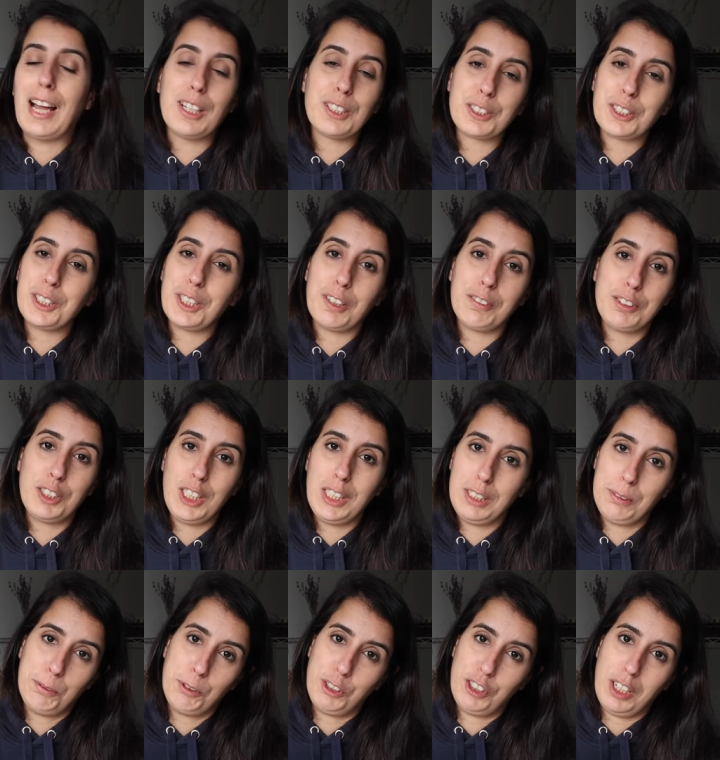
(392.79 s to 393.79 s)
I also love the
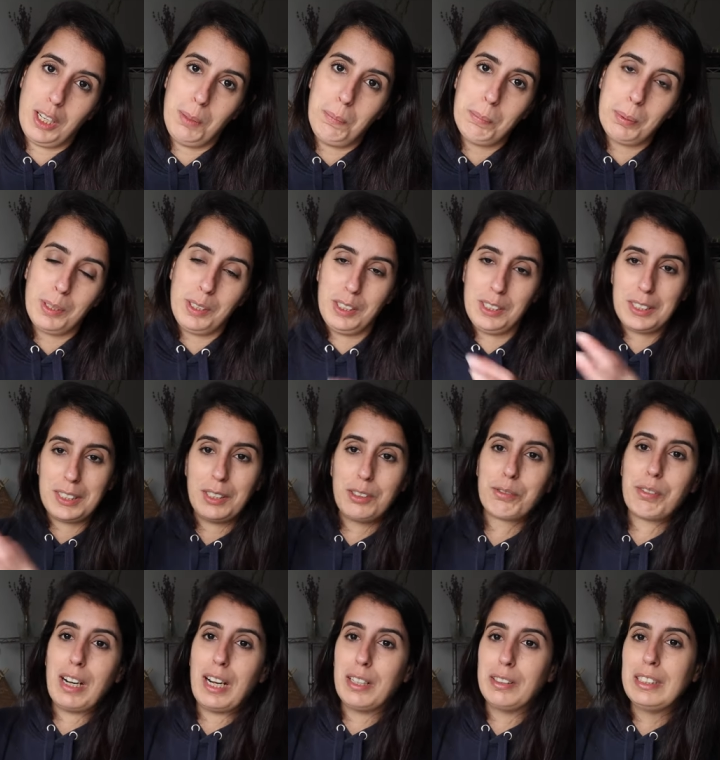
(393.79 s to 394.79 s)
leaf shape, it's a
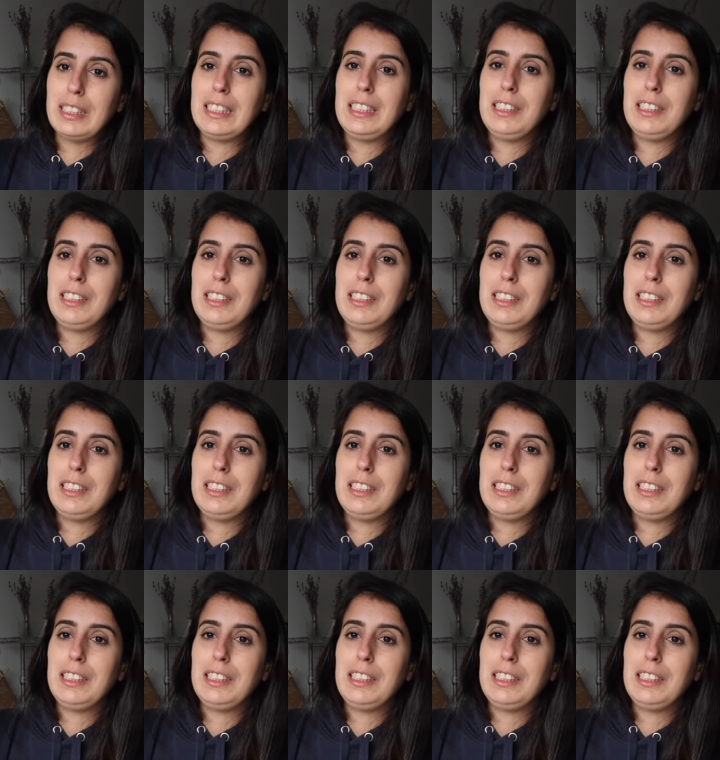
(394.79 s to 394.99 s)
round